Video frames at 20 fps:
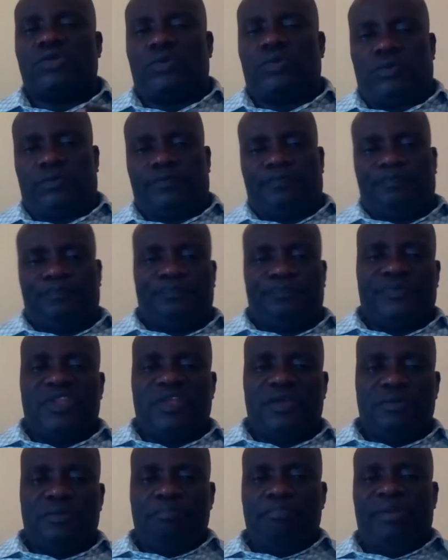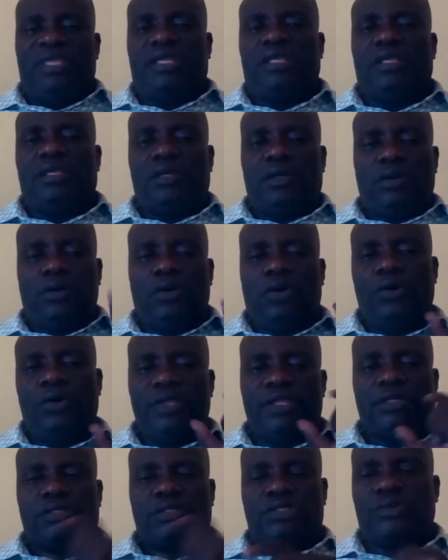to, be
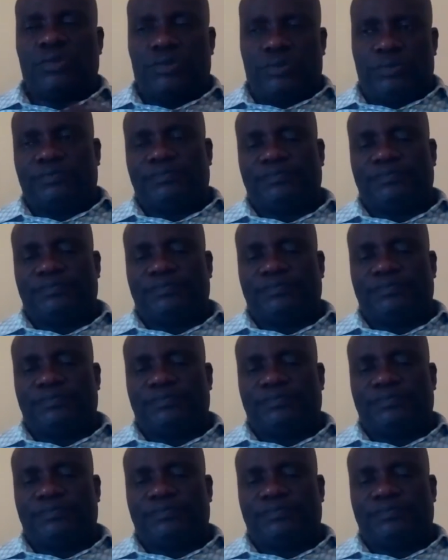going to.